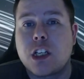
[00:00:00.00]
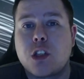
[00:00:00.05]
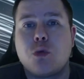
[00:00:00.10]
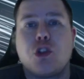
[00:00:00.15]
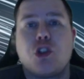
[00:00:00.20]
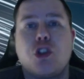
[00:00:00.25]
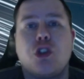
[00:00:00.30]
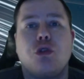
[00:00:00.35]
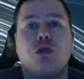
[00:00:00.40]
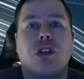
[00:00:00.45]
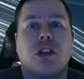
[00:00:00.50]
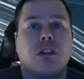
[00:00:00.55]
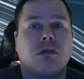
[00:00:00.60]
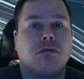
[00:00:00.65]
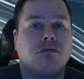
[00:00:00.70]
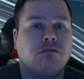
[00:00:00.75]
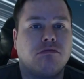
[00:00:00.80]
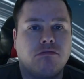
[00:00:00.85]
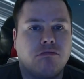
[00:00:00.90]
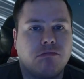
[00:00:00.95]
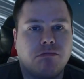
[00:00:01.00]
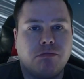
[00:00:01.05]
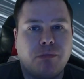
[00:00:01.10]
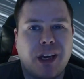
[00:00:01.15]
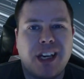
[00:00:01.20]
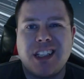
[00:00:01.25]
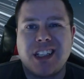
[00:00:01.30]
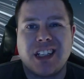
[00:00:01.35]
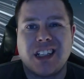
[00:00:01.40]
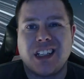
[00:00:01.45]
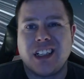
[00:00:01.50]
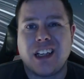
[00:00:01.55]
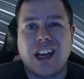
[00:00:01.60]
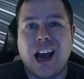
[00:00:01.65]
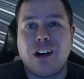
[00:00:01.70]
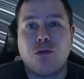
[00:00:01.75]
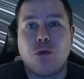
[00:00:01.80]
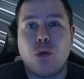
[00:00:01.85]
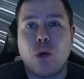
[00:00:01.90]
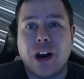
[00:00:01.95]
sticks, which you can basically
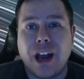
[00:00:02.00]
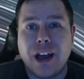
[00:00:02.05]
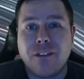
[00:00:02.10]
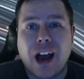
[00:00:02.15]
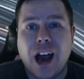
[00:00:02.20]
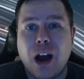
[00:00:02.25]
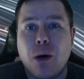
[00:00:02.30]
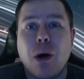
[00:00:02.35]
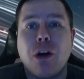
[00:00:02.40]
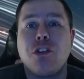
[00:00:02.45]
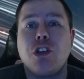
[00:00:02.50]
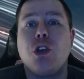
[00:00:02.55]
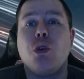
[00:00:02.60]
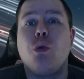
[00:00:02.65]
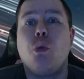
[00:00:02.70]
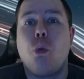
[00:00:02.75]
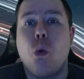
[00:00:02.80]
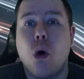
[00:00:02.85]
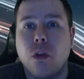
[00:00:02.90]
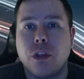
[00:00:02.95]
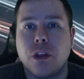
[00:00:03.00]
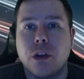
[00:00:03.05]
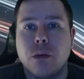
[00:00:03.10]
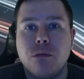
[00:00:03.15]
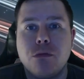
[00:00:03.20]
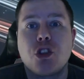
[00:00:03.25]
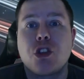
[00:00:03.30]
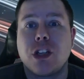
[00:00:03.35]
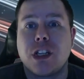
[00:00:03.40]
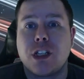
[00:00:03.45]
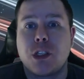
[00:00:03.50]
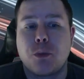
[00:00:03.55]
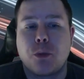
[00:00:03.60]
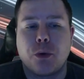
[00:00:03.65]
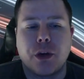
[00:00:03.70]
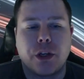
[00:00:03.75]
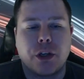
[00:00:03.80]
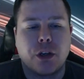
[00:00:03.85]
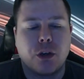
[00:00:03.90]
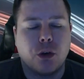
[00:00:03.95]
have however you want them. So that's
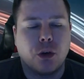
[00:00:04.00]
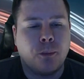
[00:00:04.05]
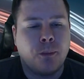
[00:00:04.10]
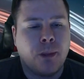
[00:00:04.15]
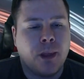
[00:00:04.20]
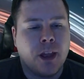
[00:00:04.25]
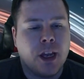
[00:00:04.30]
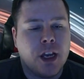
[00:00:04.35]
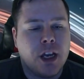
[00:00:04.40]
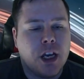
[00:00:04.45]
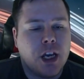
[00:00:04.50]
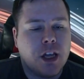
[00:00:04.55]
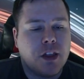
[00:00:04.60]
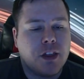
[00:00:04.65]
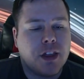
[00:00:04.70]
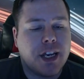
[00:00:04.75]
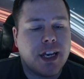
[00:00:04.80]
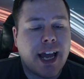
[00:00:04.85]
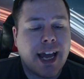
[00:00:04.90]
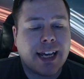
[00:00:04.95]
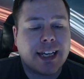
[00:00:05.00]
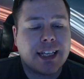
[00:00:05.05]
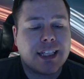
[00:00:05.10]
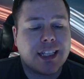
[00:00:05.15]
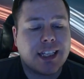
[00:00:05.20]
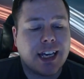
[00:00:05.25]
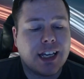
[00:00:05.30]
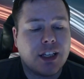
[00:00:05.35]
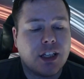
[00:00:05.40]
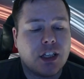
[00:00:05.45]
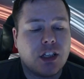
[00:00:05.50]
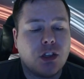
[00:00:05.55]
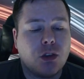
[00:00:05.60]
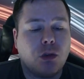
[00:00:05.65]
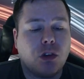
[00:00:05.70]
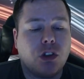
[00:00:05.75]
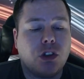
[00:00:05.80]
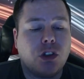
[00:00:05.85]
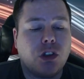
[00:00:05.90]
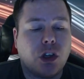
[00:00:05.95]
pretty cool. The next thing that you
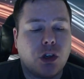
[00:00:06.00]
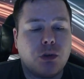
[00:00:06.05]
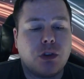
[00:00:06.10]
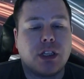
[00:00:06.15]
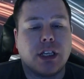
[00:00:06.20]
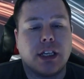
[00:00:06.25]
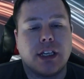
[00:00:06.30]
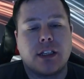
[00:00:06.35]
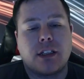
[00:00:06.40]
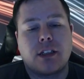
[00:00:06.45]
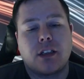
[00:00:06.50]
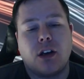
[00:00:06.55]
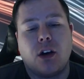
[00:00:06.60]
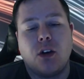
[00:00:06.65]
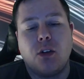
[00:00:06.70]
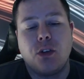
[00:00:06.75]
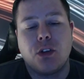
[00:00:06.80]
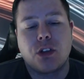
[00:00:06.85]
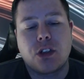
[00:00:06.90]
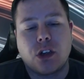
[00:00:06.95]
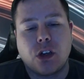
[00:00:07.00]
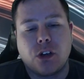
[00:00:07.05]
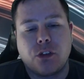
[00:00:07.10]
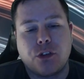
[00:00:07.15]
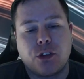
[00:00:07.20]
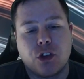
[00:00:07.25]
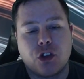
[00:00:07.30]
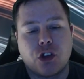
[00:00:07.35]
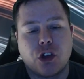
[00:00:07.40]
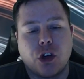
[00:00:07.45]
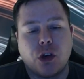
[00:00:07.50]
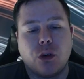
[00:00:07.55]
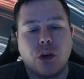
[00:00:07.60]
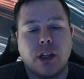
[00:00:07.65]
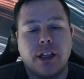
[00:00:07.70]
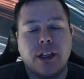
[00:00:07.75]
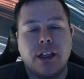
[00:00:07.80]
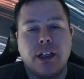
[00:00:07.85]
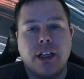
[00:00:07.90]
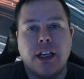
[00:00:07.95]
will notice on the SCUF
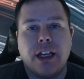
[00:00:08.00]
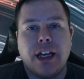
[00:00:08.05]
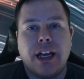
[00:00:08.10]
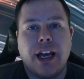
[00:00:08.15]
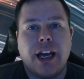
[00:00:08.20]
controller,